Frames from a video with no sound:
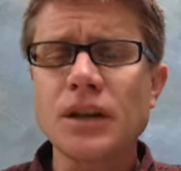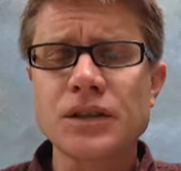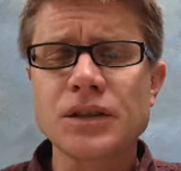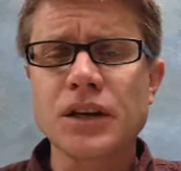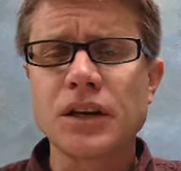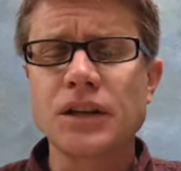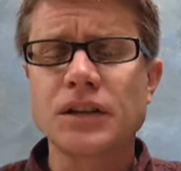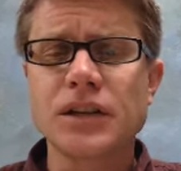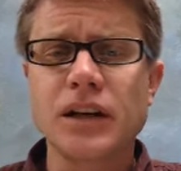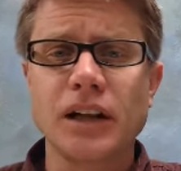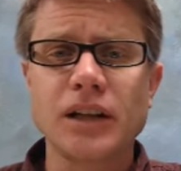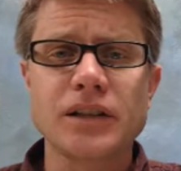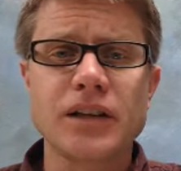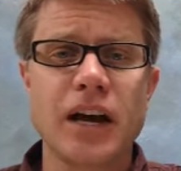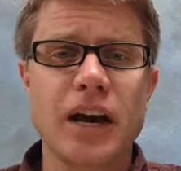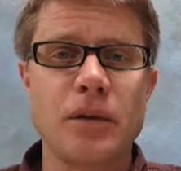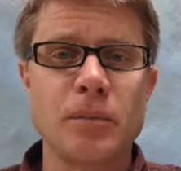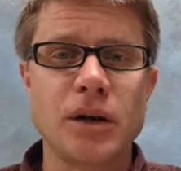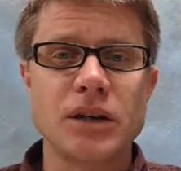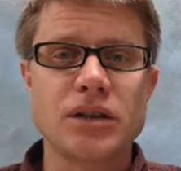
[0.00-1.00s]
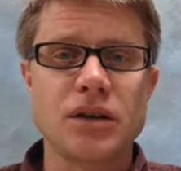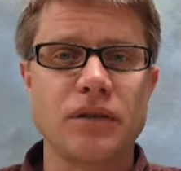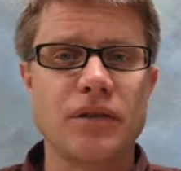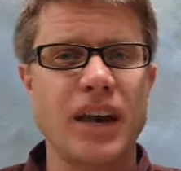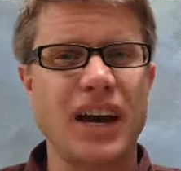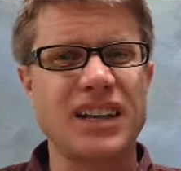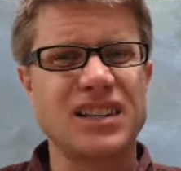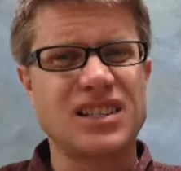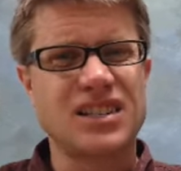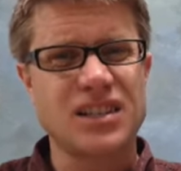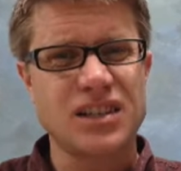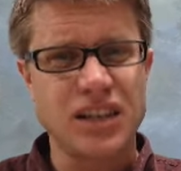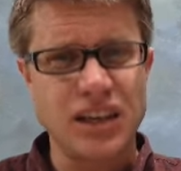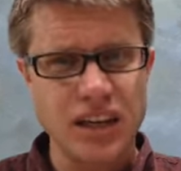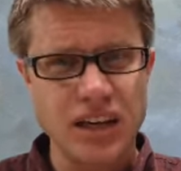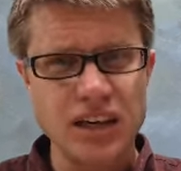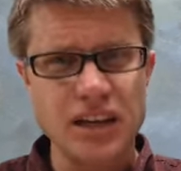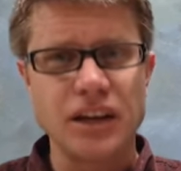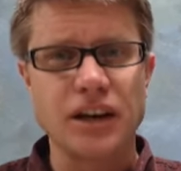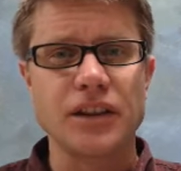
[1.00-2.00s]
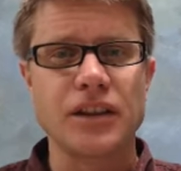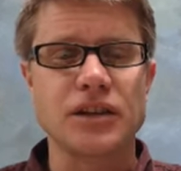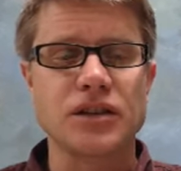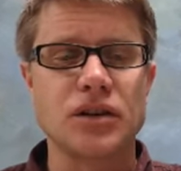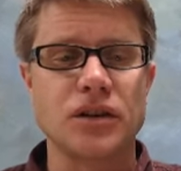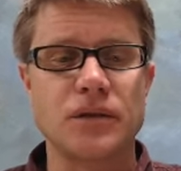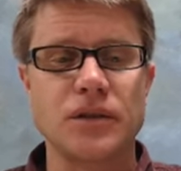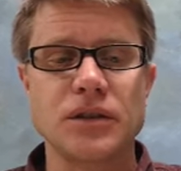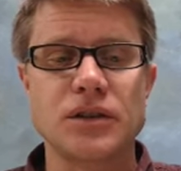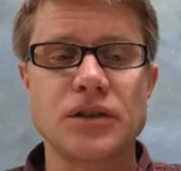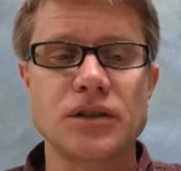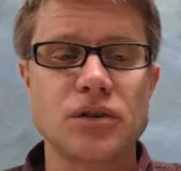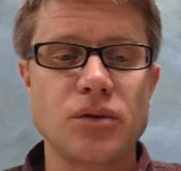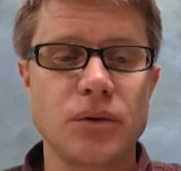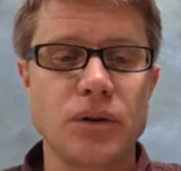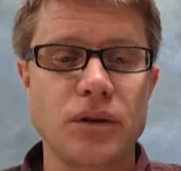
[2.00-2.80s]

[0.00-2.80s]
It's going to tell us how much of that skin on the surface is